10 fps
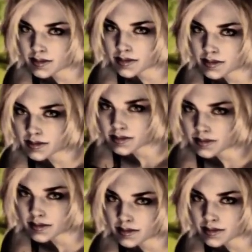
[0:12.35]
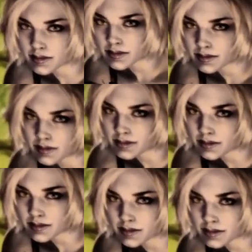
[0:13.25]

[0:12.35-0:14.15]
I hope you're excited. I'm excited.